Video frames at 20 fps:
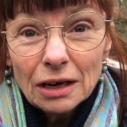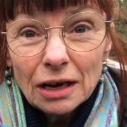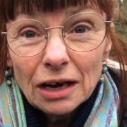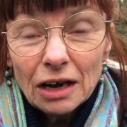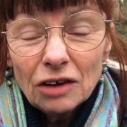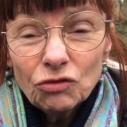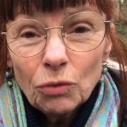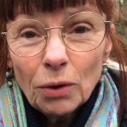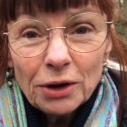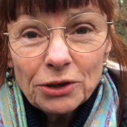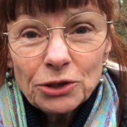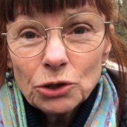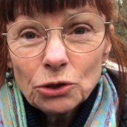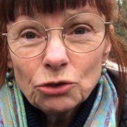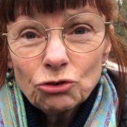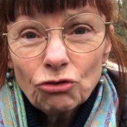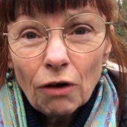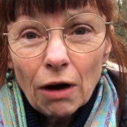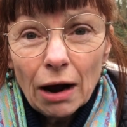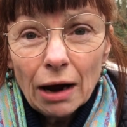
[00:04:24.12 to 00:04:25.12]
If we're too
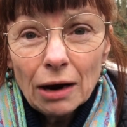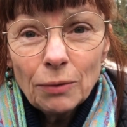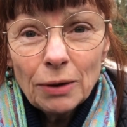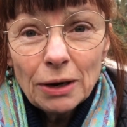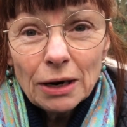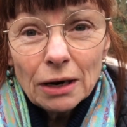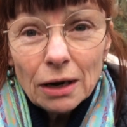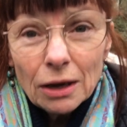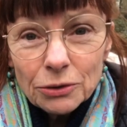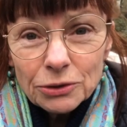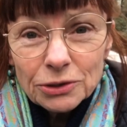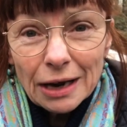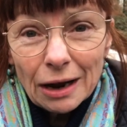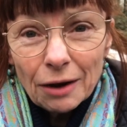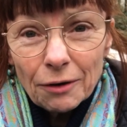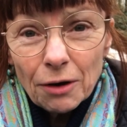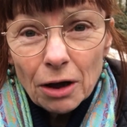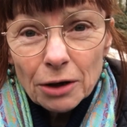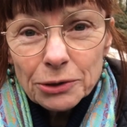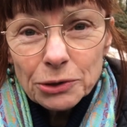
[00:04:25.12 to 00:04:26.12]
dry, we close
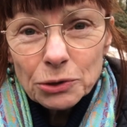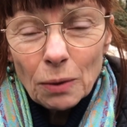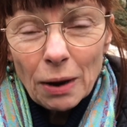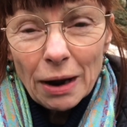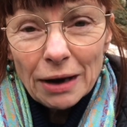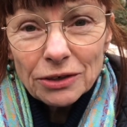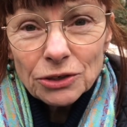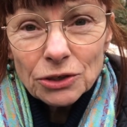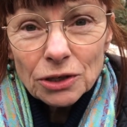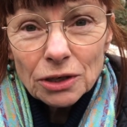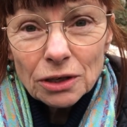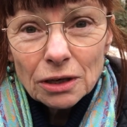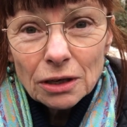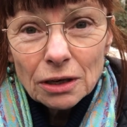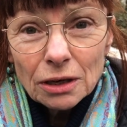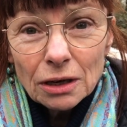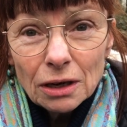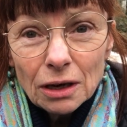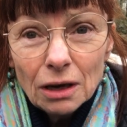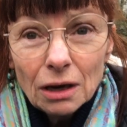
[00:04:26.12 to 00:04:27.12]
down our sweat.
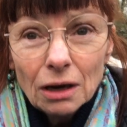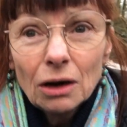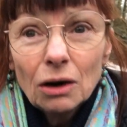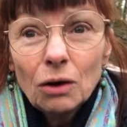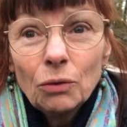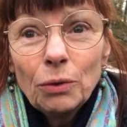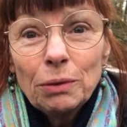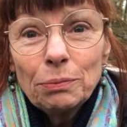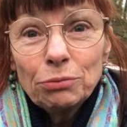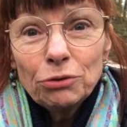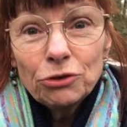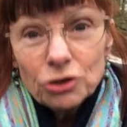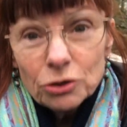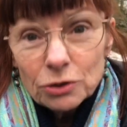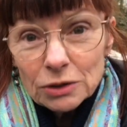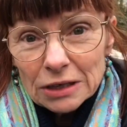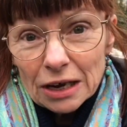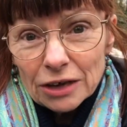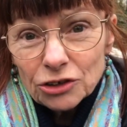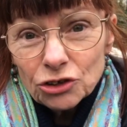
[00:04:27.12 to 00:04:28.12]
We
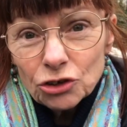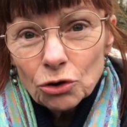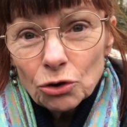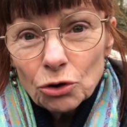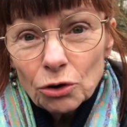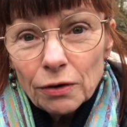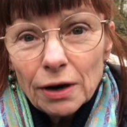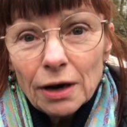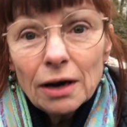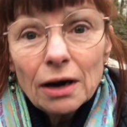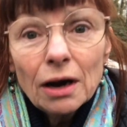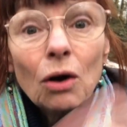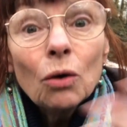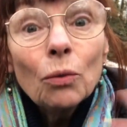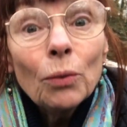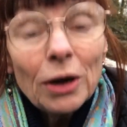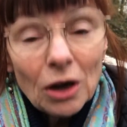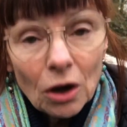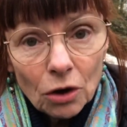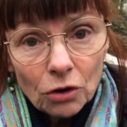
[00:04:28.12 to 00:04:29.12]
produce less urine.
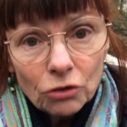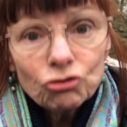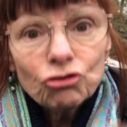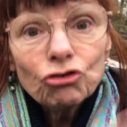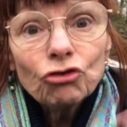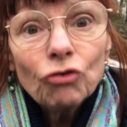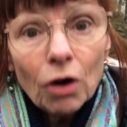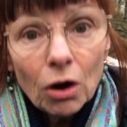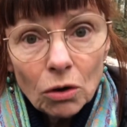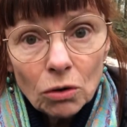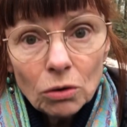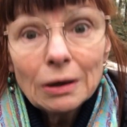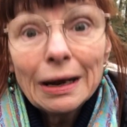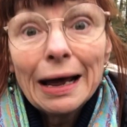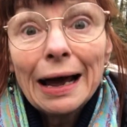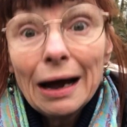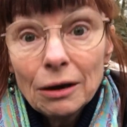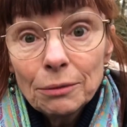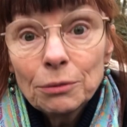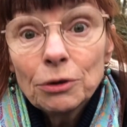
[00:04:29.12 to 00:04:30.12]
We control
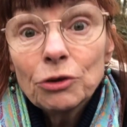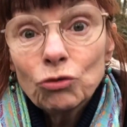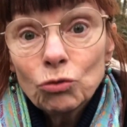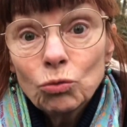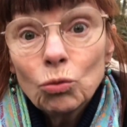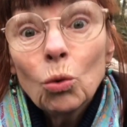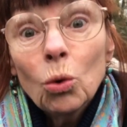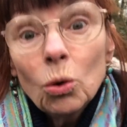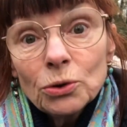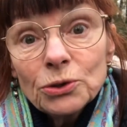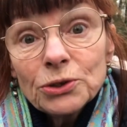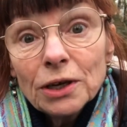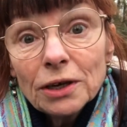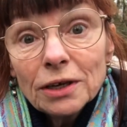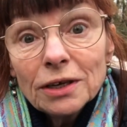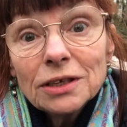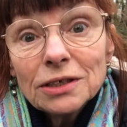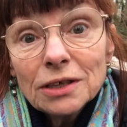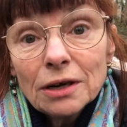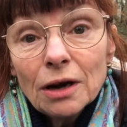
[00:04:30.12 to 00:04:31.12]
how much water
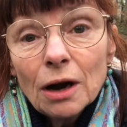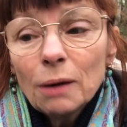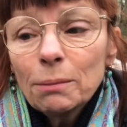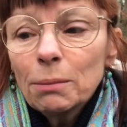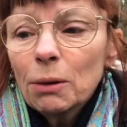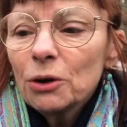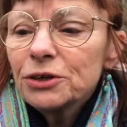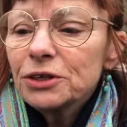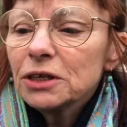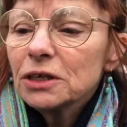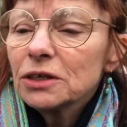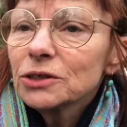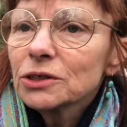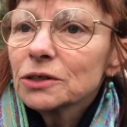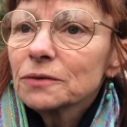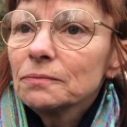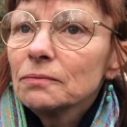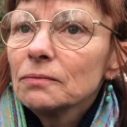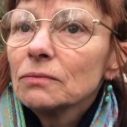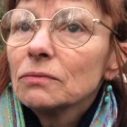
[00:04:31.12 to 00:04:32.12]
is in our bodies.